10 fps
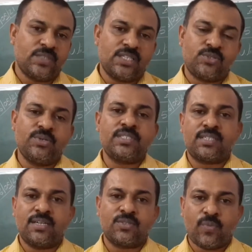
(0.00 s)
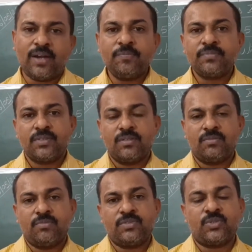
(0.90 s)
two incidents. One,
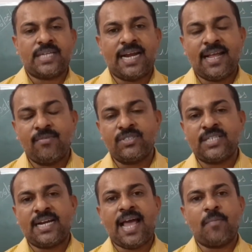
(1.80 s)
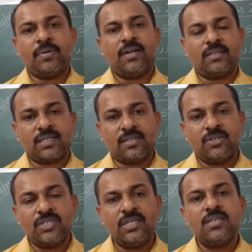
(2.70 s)
which had happened at the
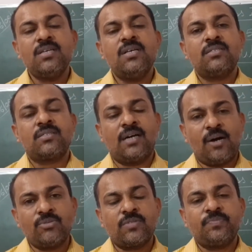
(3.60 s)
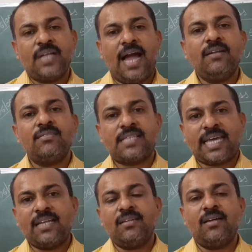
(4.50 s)
clergy house, and
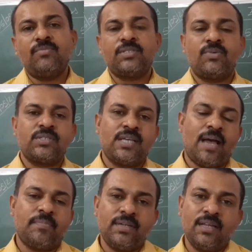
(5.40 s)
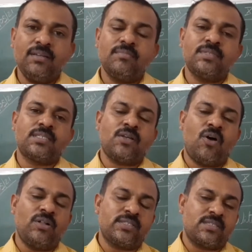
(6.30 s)
second, which was happened in Mrs.
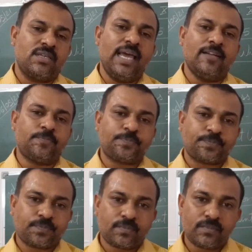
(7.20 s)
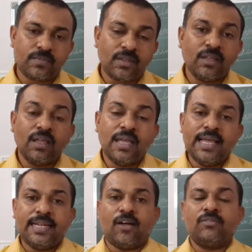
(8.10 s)
Hall's inn.
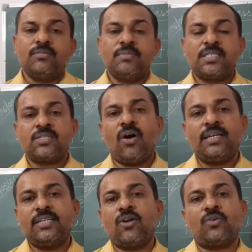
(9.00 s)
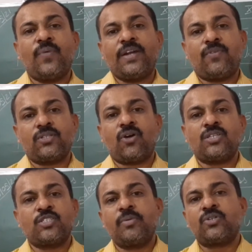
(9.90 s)
Now, Mrs. Hall did not wait for the
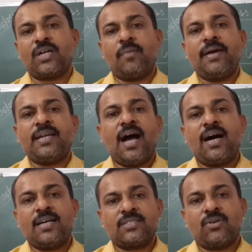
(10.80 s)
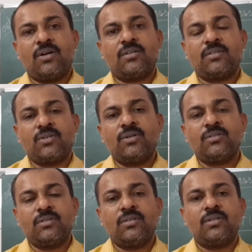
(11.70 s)
constable to come and ask
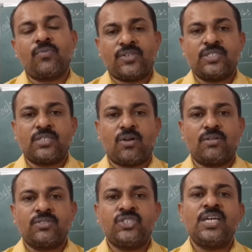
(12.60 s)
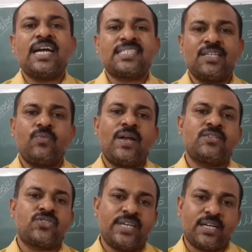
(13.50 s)
or questions at all. She herself
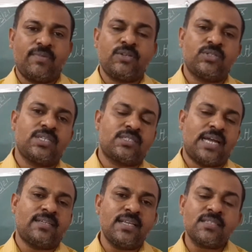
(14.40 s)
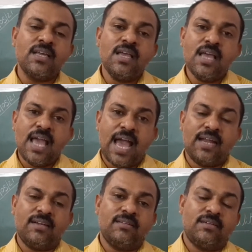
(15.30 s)
went straight away to the scientist
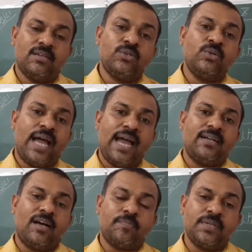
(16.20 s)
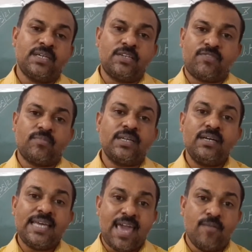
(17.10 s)
and who had appeared from
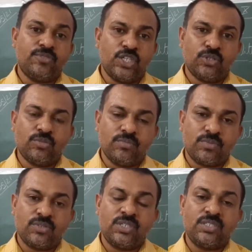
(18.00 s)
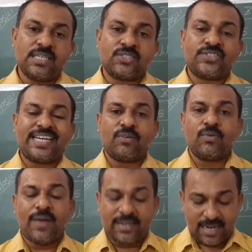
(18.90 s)
the empty room. So she just straight
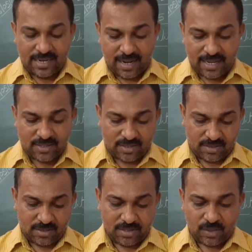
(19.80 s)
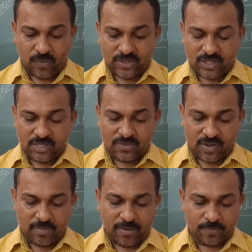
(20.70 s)
away went and asked questions
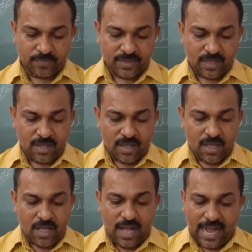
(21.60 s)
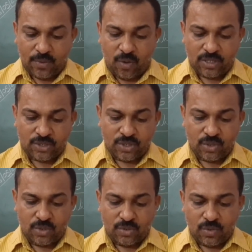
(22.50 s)
from him. "I want to
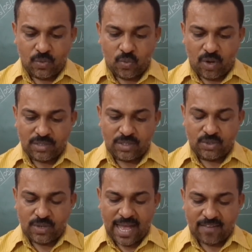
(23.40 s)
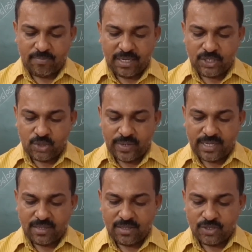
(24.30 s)
know what you have been
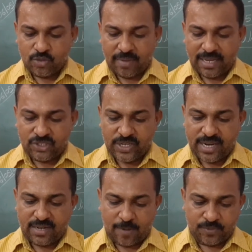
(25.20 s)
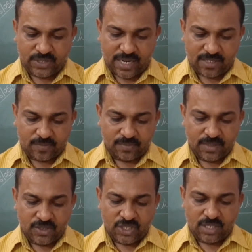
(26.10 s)
doing to my chair upstairs,"
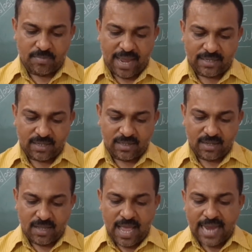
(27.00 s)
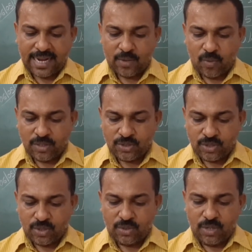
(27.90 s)
she demanded. "And I want to
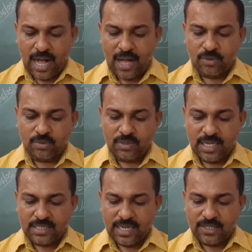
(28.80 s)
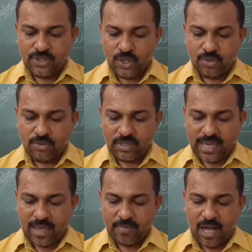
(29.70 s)
know how it is you
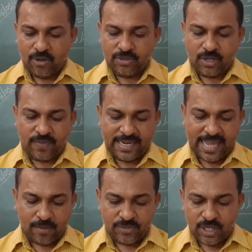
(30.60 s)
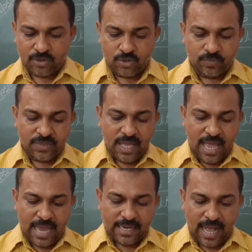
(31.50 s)
came out of an empty room
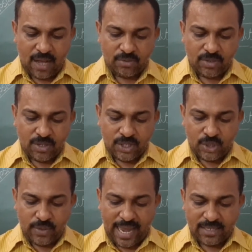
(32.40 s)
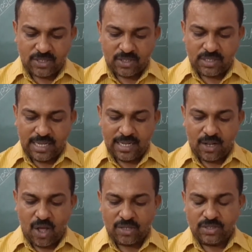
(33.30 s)
and how you entered a
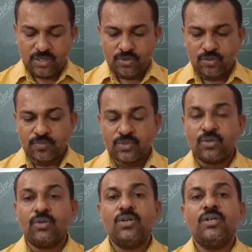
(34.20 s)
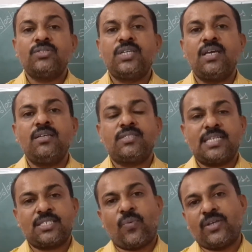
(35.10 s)
locked room." So she
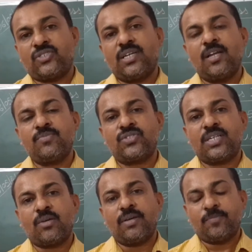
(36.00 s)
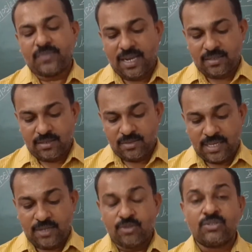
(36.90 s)
just questioned him straight away that,
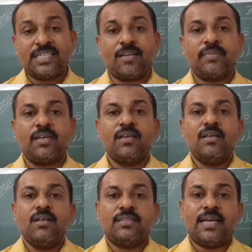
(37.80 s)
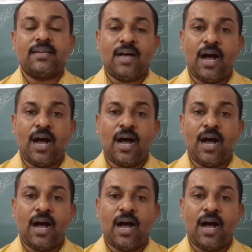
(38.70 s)
"Can you tell me that